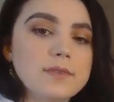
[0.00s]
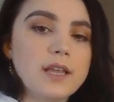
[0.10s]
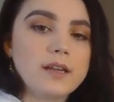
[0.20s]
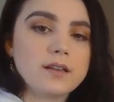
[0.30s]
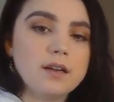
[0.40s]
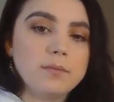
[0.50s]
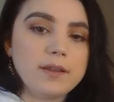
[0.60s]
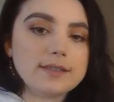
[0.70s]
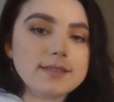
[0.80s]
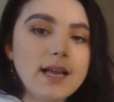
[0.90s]
they could come
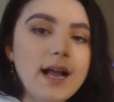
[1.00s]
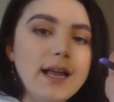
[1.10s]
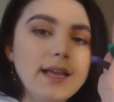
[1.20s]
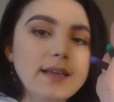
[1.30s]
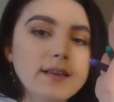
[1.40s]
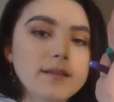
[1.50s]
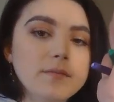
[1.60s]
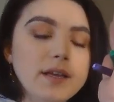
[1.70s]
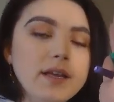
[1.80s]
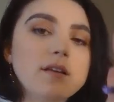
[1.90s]
on the side,
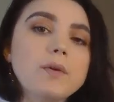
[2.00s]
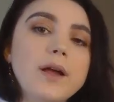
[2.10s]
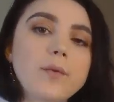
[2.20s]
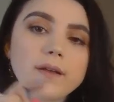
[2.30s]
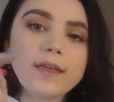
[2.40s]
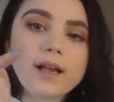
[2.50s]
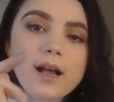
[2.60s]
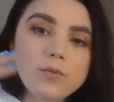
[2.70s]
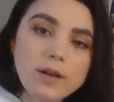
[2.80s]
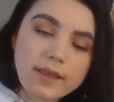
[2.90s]
but either way, where
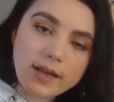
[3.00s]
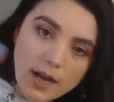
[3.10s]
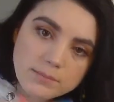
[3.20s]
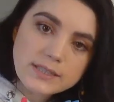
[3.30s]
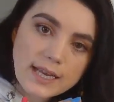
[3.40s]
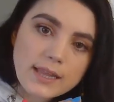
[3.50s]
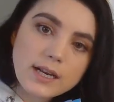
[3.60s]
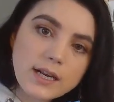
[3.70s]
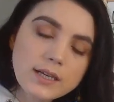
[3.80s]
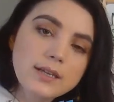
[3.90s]
they come
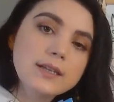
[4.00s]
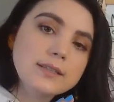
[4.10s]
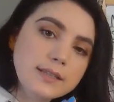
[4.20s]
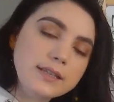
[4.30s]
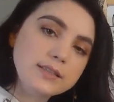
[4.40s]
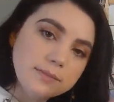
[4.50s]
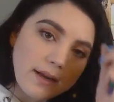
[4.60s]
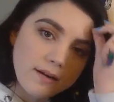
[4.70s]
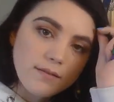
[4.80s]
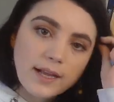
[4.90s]
together, need to
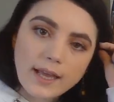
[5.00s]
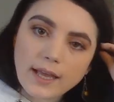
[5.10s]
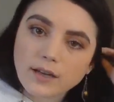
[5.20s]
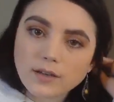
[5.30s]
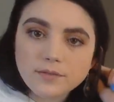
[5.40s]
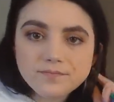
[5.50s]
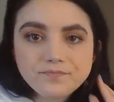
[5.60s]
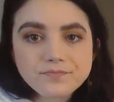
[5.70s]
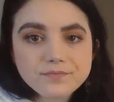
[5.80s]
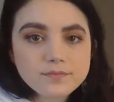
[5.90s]
make a right angle.
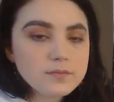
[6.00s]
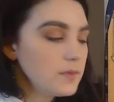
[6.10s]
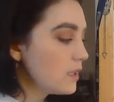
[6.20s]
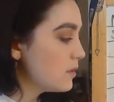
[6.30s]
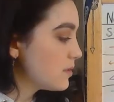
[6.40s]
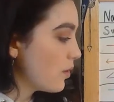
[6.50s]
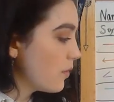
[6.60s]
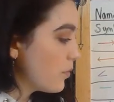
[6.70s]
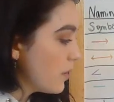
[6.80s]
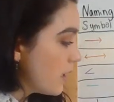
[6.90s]

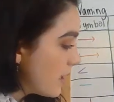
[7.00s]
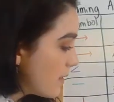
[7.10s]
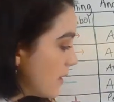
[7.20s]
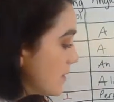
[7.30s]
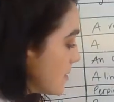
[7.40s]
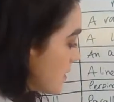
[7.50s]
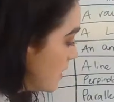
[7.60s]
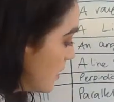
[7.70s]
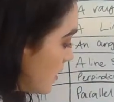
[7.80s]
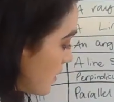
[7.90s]
So if we look at
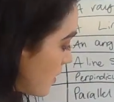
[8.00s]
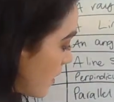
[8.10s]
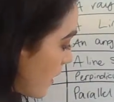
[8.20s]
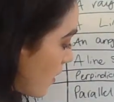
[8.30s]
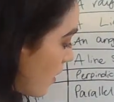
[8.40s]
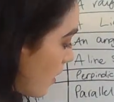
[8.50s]
this, there